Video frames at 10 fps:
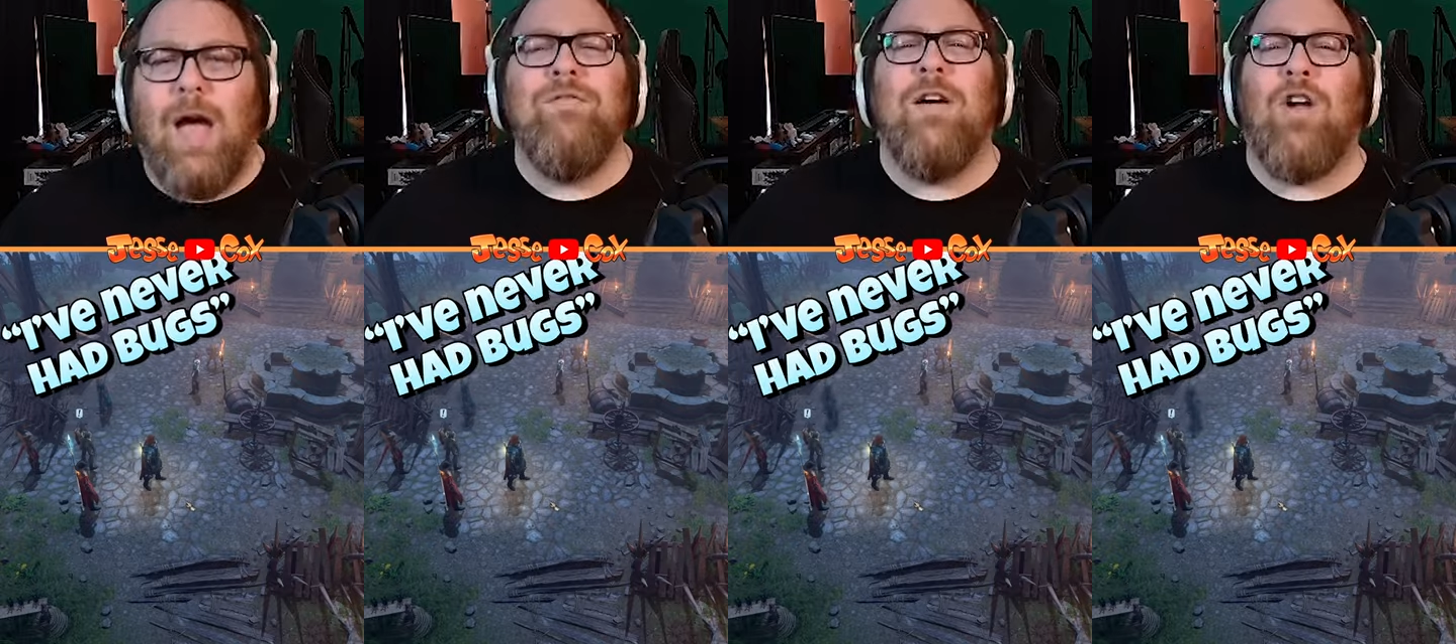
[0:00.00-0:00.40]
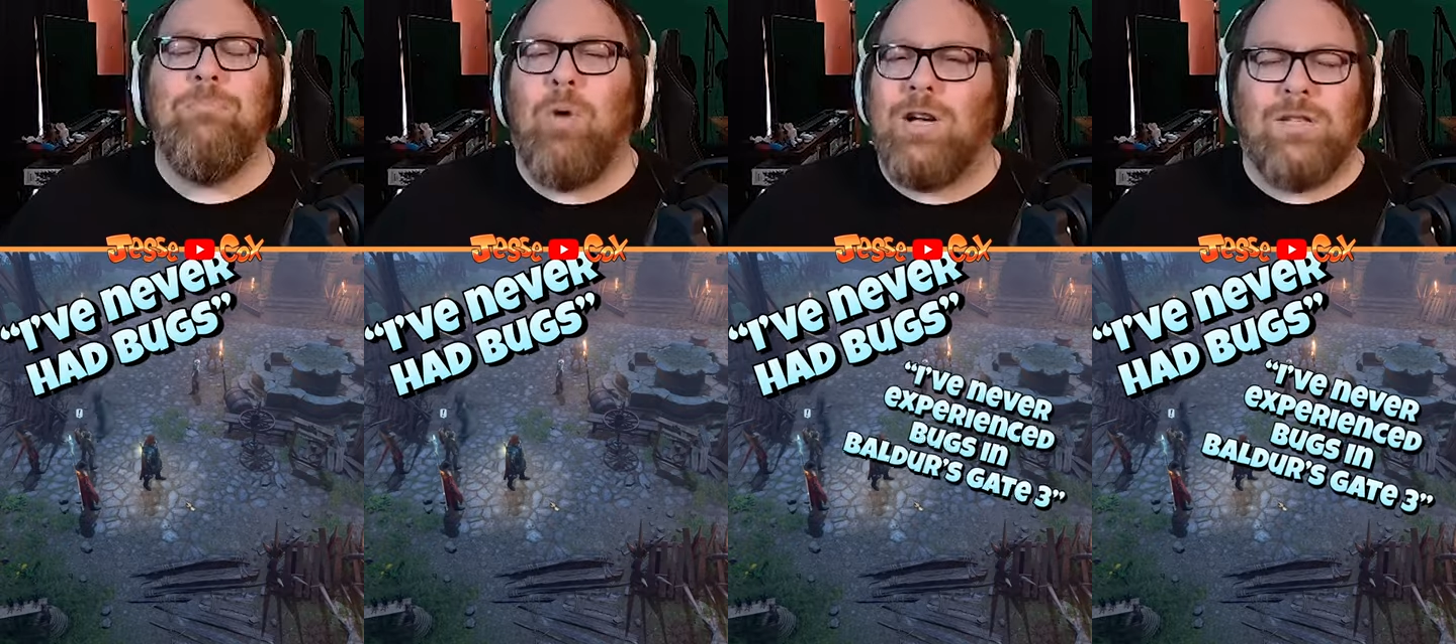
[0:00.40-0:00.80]
I've never had
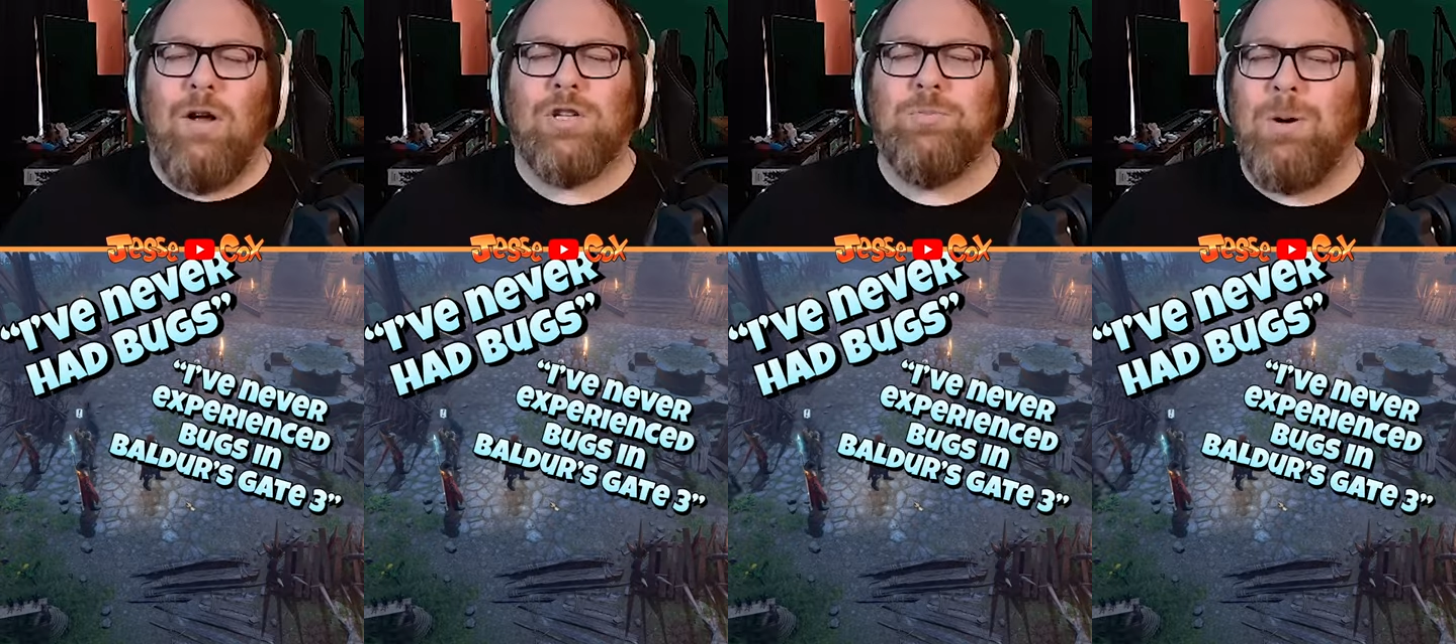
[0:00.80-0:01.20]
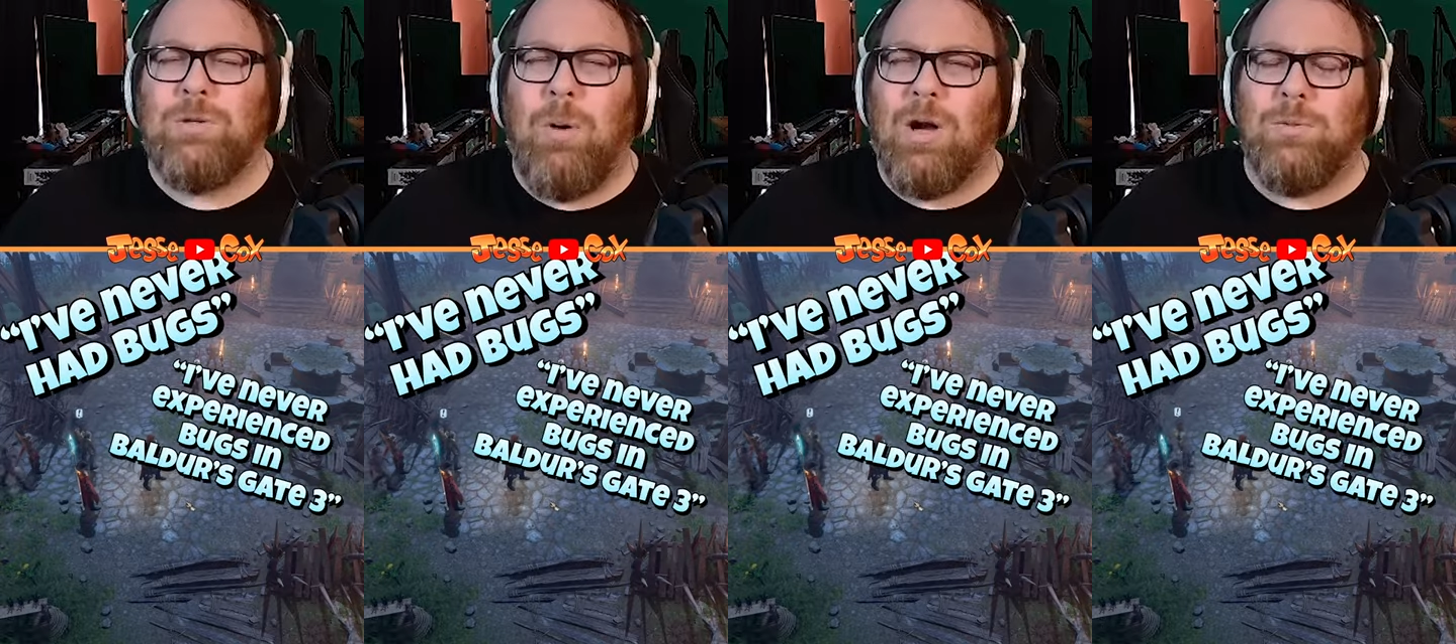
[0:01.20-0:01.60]
bugs. I've never experienced
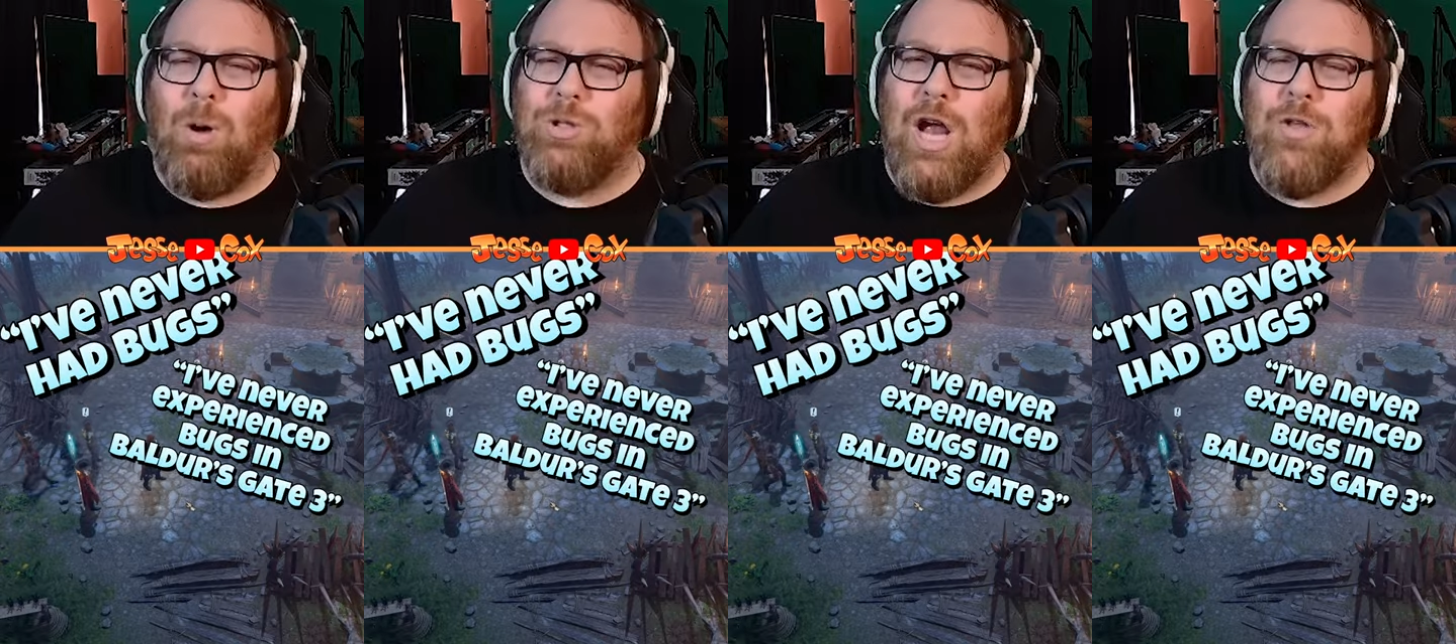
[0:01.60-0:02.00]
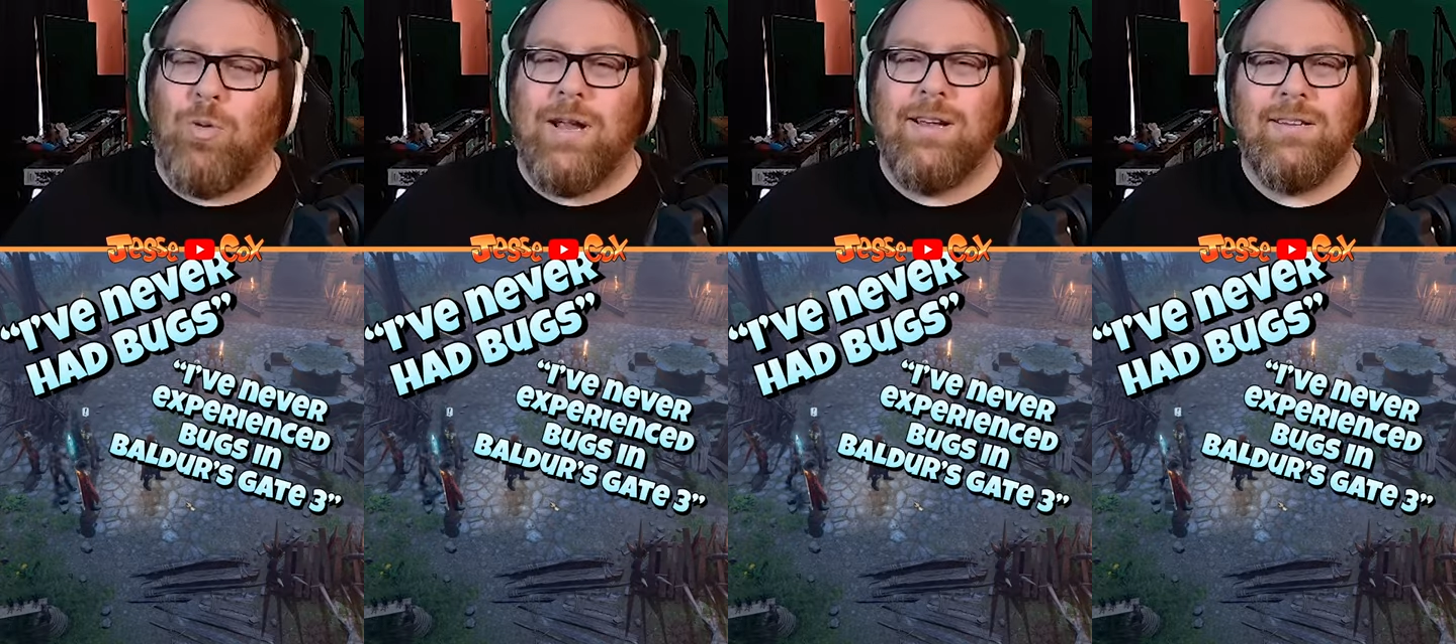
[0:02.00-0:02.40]
bugs in Baldur's Gate
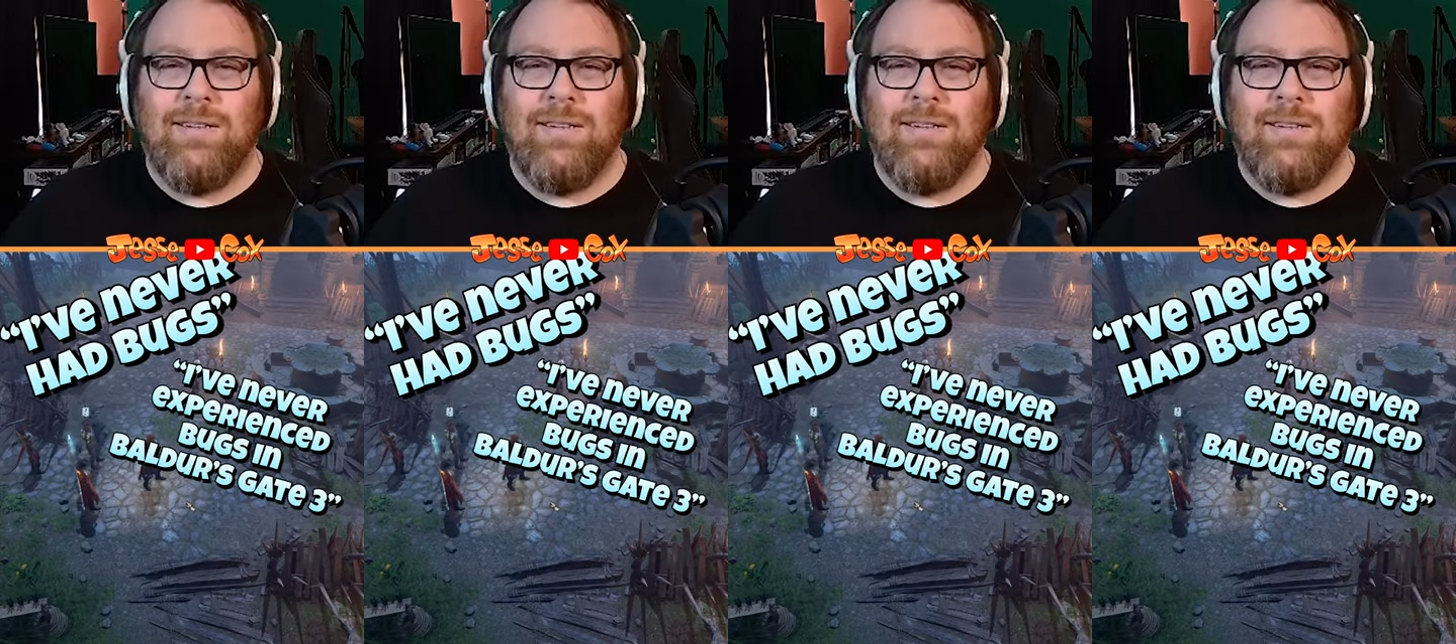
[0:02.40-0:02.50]
3.